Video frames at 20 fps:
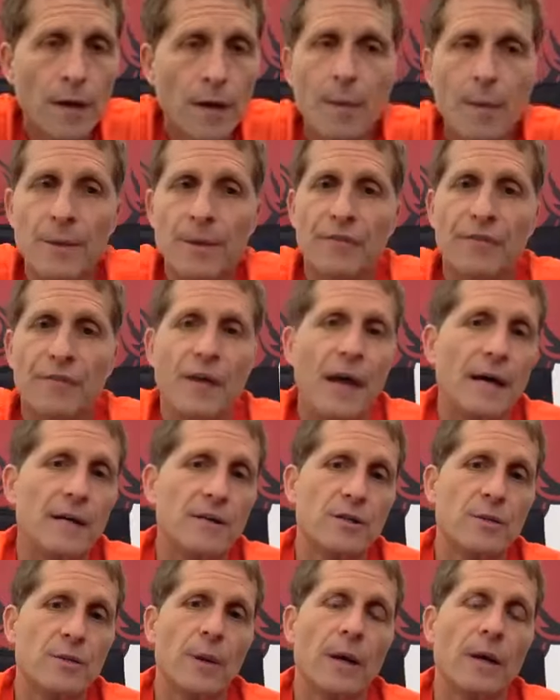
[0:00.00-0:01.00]
I mean, the fans
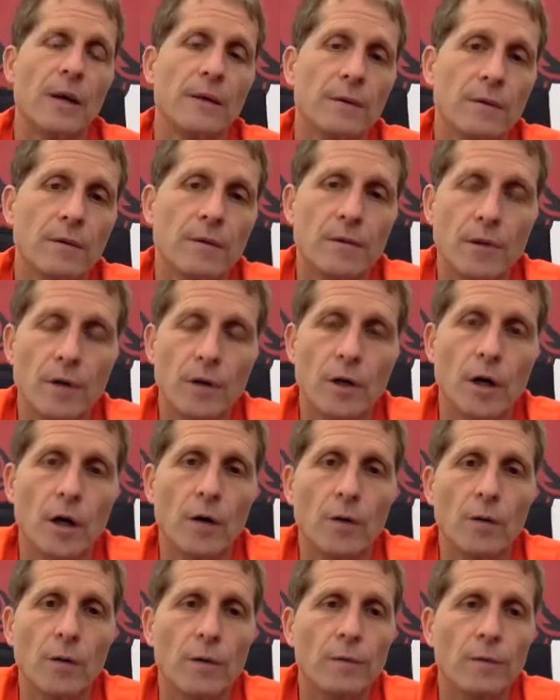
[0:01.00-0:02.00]
have been, you
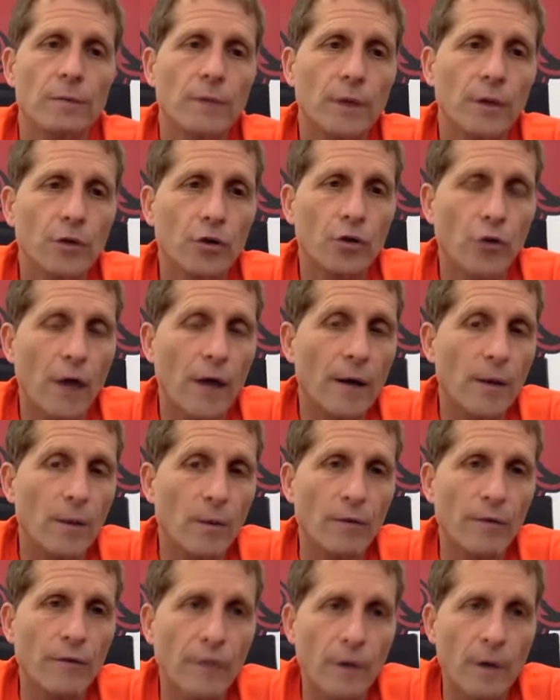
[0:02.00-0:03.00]
know,
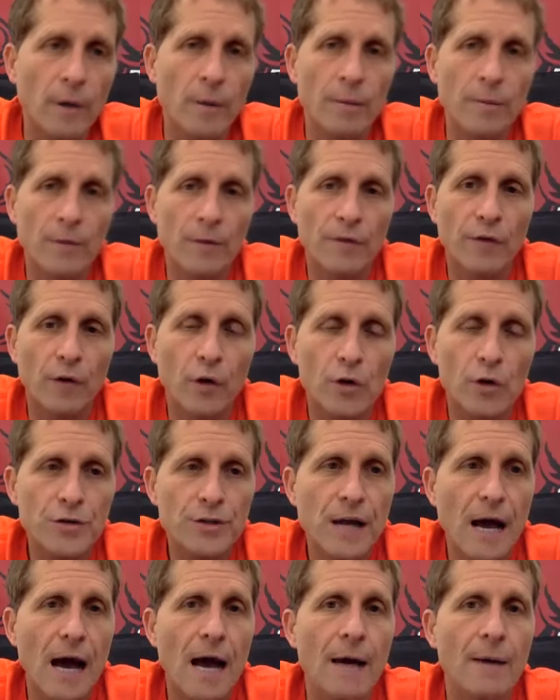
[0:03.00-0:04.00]
incredible from the first
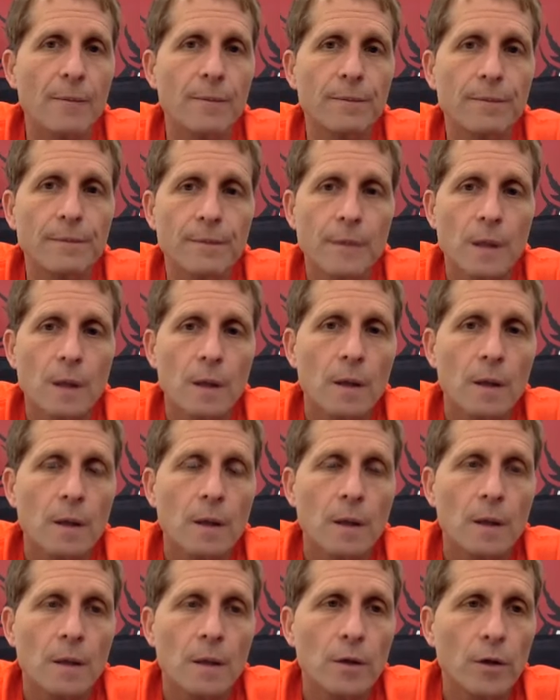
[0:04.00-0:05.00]
time,
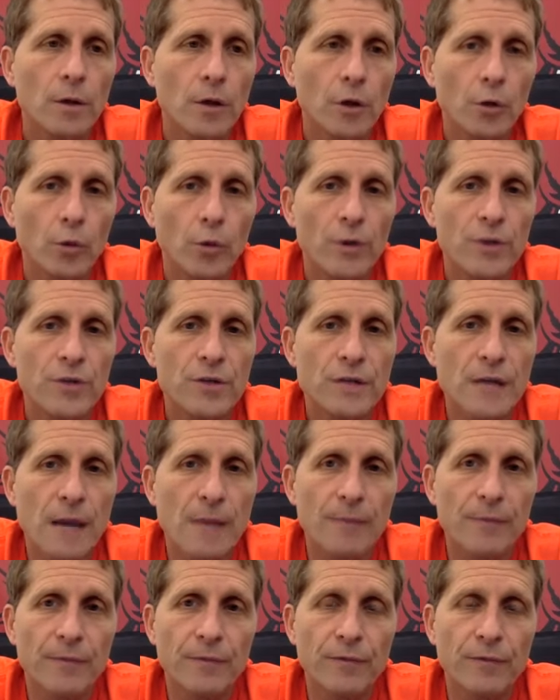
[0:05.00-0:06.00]
you know, that we
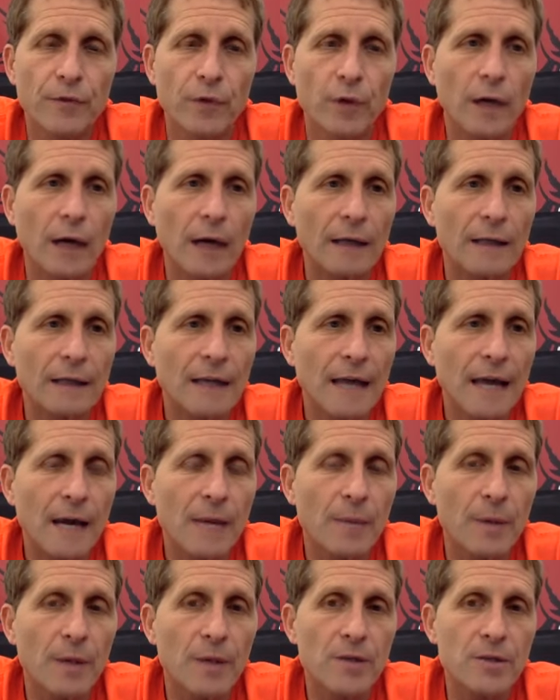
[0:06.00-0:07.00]
stepped foot on
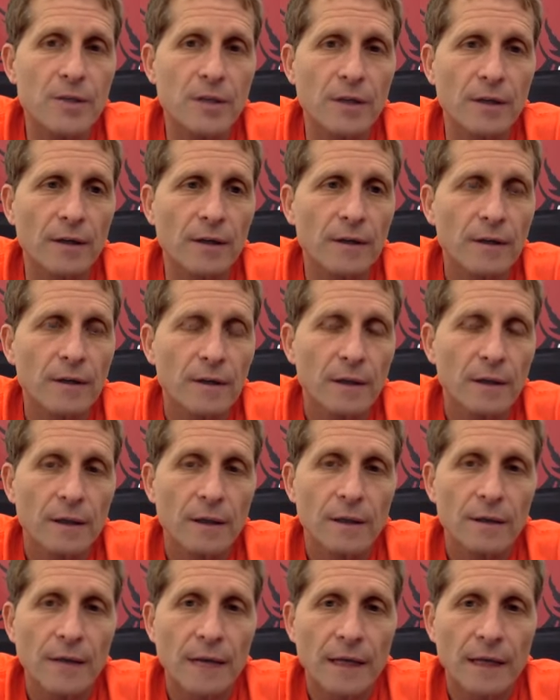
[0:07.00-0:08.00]
campus, and
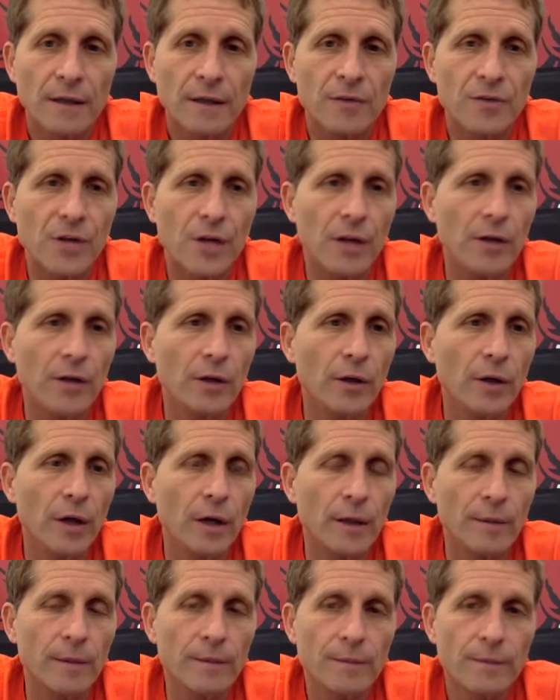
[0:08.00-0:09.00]
they continue
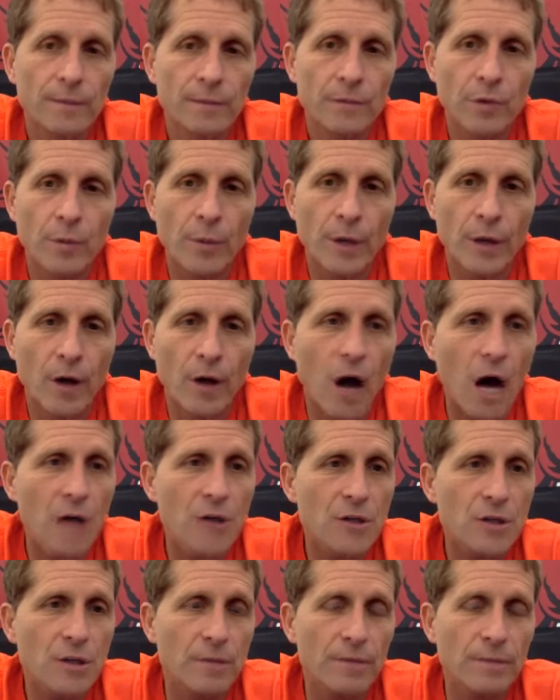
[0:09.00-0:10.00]
to be
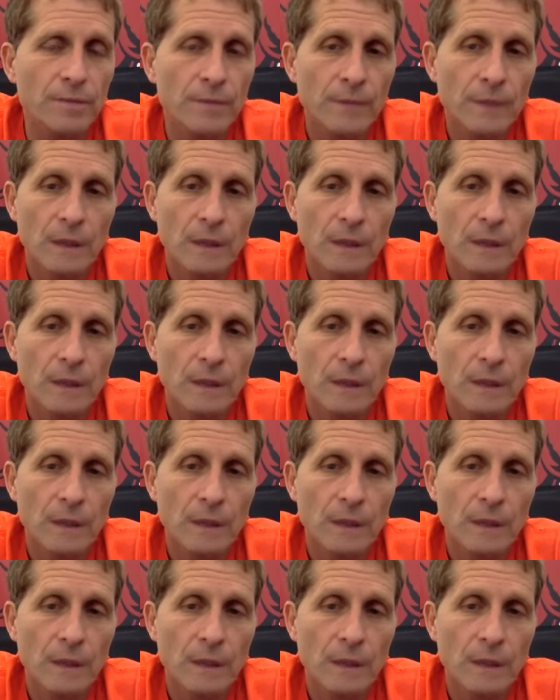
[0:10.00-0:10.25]
awesome.